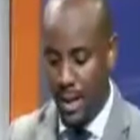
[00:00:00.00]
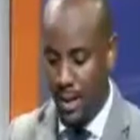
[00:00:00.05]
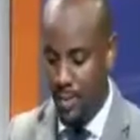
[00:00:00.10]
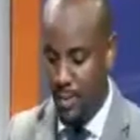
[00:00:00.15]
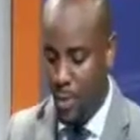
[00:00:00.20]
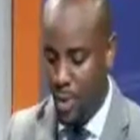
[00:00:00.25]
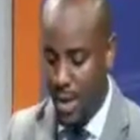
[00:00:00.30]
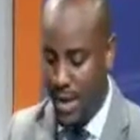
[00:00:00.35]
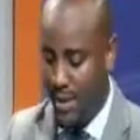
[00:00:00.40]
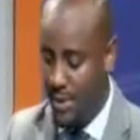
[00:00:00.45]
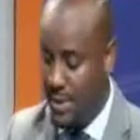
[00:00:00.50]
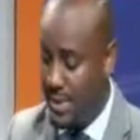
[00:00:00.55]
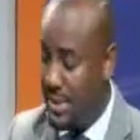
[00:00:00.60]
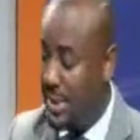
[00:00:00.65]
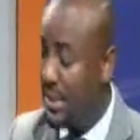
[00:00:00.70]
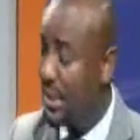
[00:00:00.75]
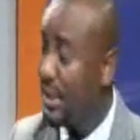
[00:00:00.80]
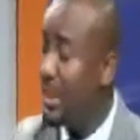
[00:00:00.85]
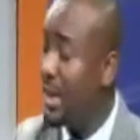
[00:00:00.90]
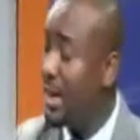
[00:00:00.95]
Quite
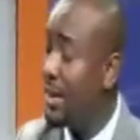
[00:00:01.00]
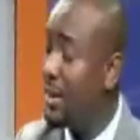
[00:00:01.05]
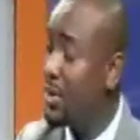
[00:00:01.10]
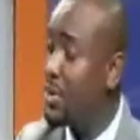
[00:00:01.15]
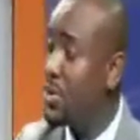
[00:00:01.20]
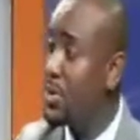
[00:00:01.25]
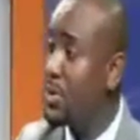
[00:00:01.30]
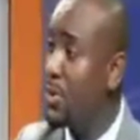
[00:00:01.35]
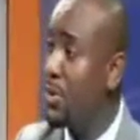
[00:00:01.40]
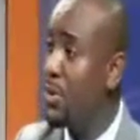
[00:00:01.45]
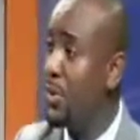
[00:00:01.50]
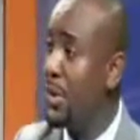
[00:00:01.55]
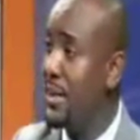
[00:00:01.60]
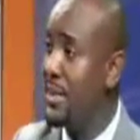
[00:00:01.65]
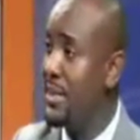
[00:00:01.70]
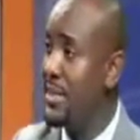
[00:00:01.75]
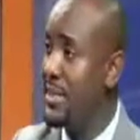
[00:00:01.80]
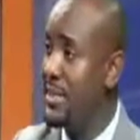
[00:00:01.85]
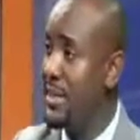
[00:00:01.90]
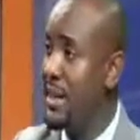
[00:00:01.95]
recently, I also read
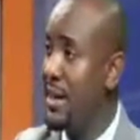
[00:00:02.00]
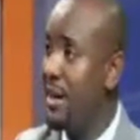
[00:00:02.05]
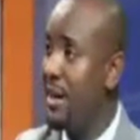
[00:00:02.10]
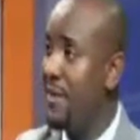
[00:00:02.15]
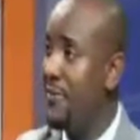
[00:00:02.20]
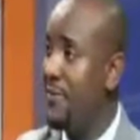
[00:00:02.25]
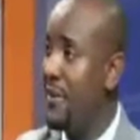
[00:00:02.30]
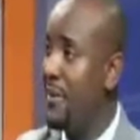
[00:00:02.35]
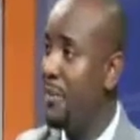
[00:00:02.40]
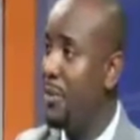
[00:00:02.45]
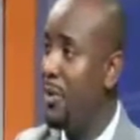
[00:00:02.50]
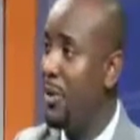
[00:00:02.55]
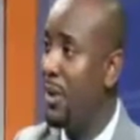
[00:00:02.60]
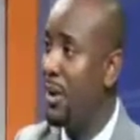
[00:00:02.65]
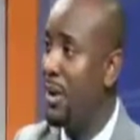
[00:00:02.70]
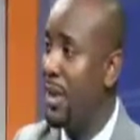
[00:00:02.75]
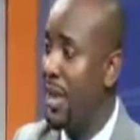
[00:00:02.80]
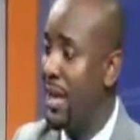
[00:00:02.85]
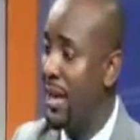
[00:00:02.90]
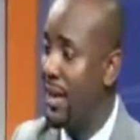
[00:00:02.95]
Star FM
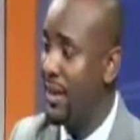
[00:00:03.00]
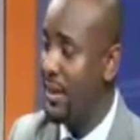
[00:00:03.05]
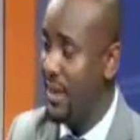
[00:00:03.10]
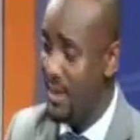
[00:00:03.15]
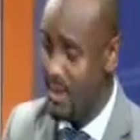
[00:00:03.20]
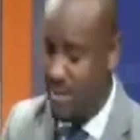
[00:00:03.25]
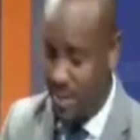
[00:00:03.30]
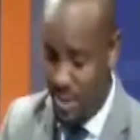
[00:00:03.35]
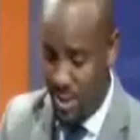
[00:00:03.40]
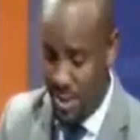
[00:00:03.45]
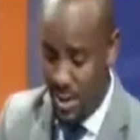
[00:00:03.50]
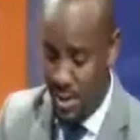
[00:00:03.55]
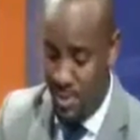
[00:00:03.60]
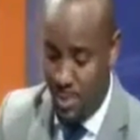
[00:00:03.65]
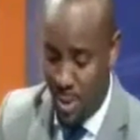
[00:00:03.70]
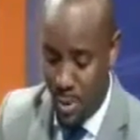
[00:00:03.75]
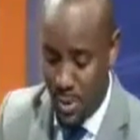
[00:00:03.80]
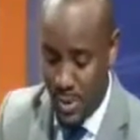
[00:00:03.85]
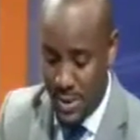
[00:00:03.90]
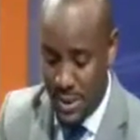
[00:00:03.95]
Online and other
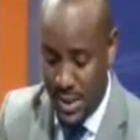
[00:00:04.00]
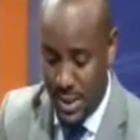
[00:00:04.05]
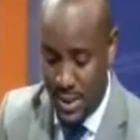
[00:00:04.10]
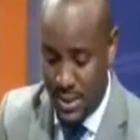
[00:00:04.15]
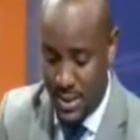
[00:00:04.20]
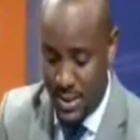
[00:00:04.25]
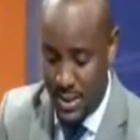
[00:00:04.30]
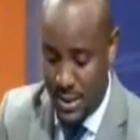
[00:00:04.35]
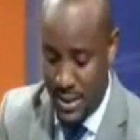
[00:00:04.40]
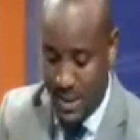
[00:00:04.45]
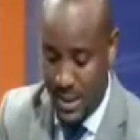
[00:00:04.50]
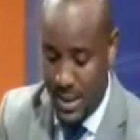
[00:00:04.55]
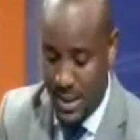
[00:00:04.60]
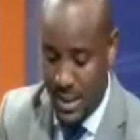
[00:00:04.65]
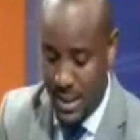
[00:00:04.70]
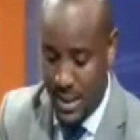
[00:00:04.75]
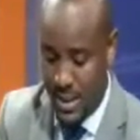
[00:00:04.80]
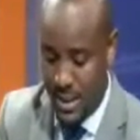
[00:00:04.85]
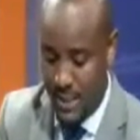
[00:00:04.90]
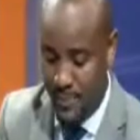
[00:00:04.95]
portals. Indeed,
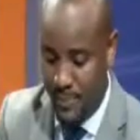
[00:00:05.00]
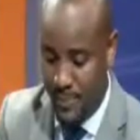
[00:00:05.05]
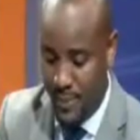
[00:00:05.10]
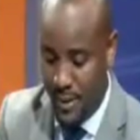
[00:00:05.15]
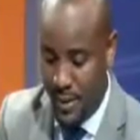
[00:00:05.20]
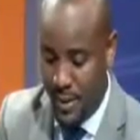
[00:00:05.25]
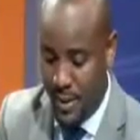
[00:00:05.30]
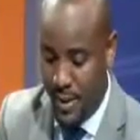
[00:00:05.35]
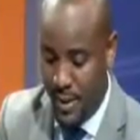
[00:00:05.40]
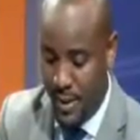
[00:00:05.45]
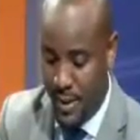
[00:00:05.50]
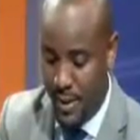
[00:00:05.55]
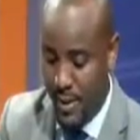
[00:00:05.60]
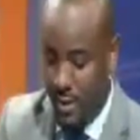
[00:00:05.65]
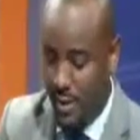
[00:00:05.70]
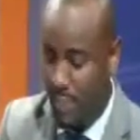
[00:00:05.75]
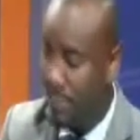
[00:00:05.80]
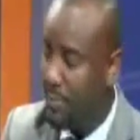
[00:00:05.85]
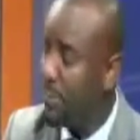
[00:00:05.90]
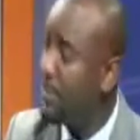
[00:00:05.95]

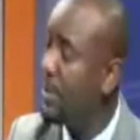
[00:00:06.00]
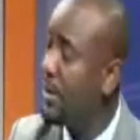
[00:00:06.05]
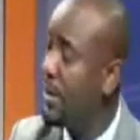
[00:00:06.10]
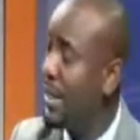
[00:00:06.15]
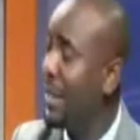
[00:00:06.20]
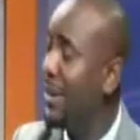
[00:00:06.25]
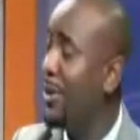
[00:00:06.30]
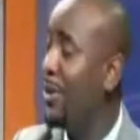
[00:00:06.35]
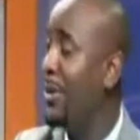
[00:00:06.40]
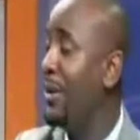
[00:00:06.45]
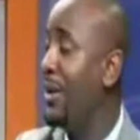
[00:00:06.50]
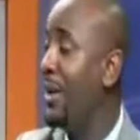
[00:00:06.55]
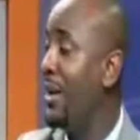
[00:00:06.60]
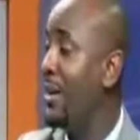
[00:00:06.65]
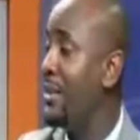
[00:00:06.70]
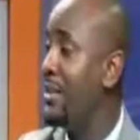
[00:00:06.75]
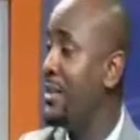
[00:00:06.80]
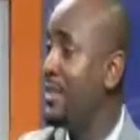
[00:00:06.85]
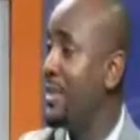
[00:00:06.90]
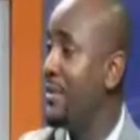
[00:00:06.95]
that
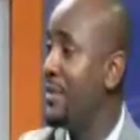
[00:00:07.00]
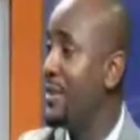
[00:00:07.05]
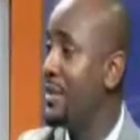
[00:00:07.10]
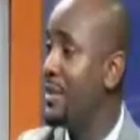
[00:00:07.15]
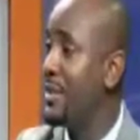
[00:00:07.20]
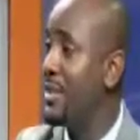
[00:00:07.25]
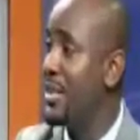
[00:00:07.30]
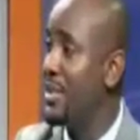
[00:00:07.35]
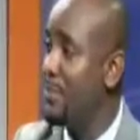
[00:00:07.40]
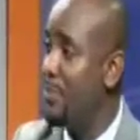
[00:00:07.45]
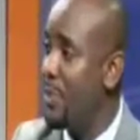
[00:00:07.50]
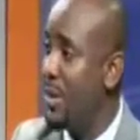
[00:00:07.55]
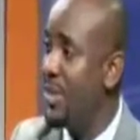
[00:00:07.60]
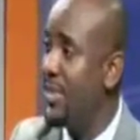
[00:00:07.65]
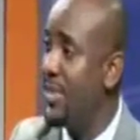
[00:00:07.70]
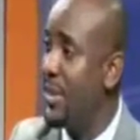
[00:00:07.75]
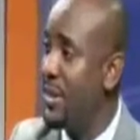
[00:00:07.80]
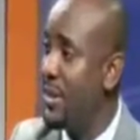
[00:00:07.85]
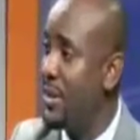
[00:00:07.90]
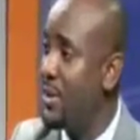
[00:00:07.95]
online service did
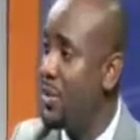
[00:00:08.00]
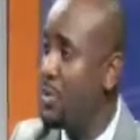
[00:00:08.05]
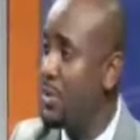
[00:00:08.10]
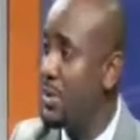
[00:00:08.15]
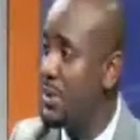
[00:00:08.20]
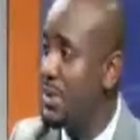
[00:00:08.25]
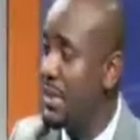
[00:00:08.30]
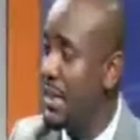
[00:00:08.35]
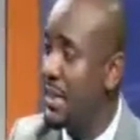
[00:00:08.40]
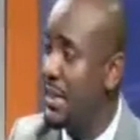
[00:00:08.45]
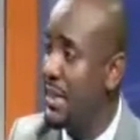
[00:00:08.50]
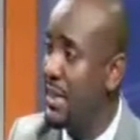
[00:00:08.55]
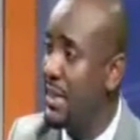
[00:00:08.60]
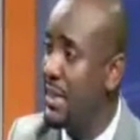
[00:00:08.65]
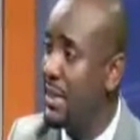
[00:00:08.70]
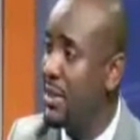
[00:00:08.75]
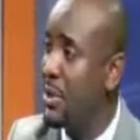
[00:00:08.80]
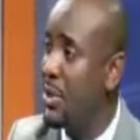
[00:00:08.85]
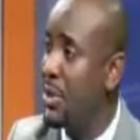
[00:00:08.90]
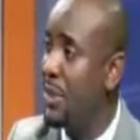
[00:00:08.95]
break the news that
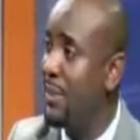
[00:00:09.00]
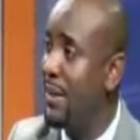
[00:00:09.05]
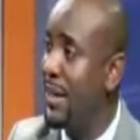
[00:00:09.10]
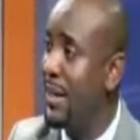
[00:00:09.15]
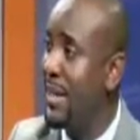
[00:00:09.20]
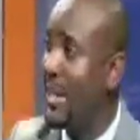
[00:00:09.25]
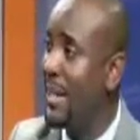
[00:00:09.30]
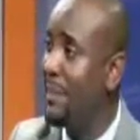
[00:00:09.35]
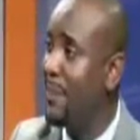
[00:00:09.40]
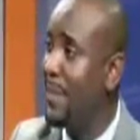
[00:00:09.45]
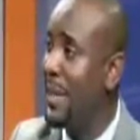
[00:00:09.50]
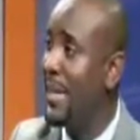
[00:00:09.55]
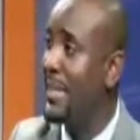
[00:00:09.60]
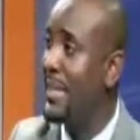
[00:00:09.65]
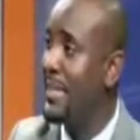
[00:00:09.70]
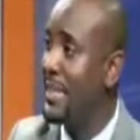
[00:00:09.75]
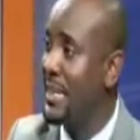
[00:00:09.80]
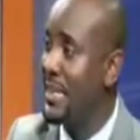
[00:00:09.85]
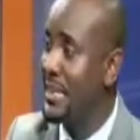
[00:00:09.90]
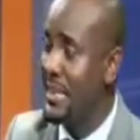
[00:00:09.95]
indeed uniBank had
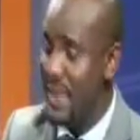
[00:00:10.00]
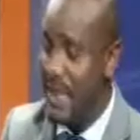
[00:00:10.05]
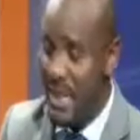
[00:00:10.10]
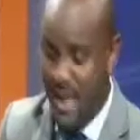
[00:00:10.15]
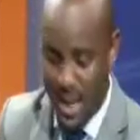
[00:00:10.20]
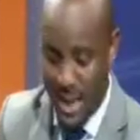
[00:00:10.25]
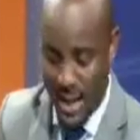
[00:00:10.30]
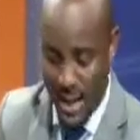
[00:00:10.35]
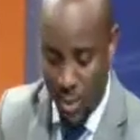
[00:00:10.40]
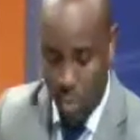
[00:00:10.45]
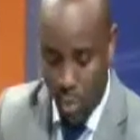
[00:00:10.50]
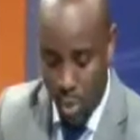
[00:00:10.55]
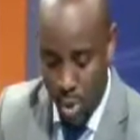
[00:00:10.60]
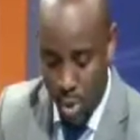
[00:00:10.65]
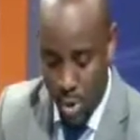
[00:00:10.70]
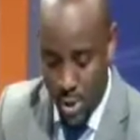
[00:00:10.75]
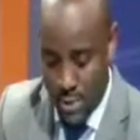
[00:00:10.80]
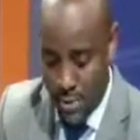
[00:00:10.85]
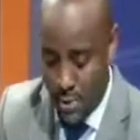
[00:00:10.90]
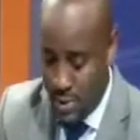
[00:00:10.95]
picked an award.